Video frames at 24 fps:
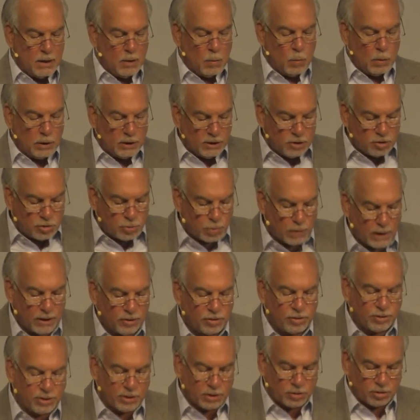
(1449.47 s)
will
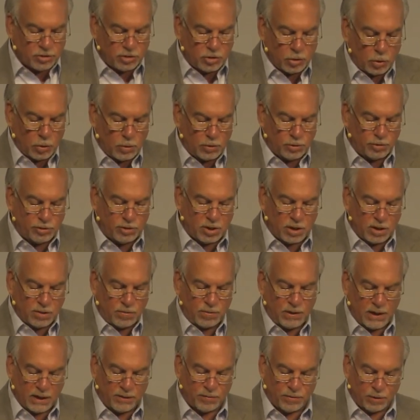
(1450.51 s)
entrust their souls to the
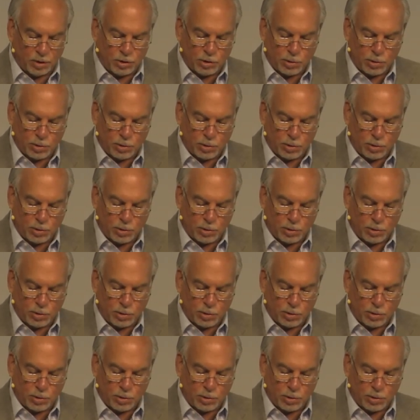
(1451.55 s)
faithful